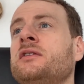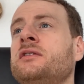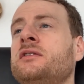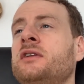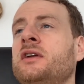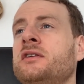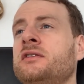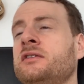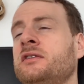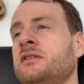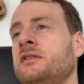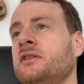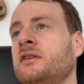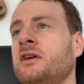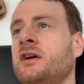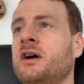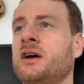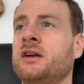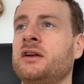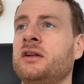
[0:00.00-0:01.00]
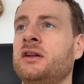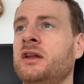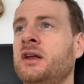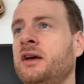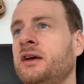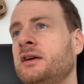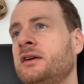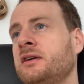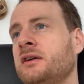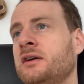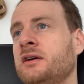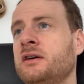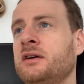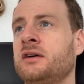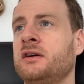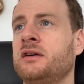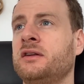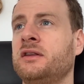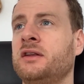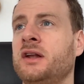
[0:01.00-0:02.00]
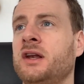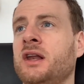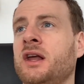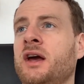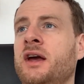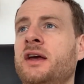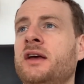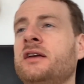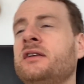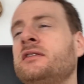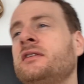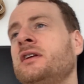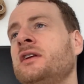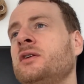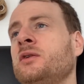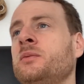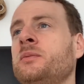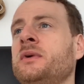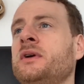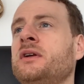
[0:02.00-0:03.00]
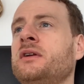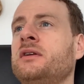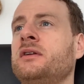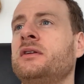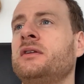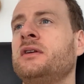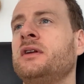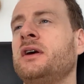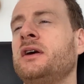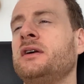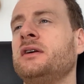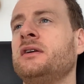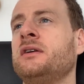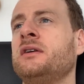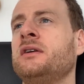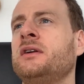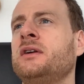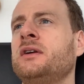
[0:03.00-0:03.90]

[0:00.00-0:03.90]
There's just kind of like the light is a little bit like,